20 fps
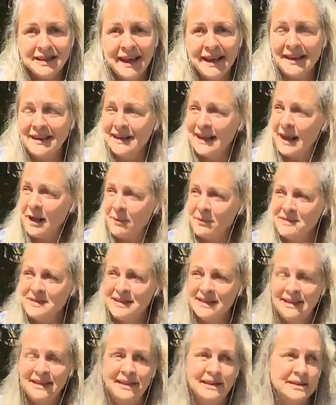And it comes
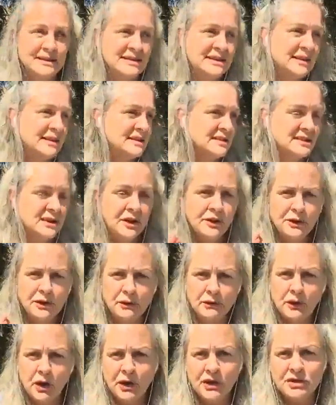in and it says, no,
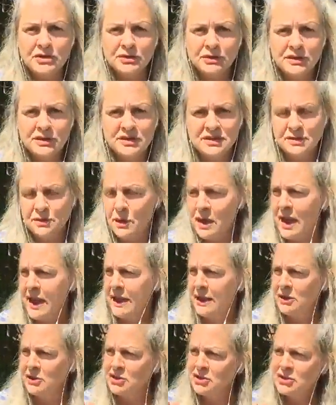you've got to do it this way,
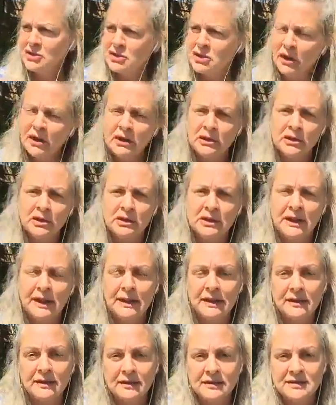and it's got to look
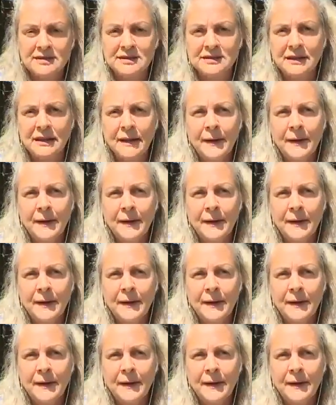like this.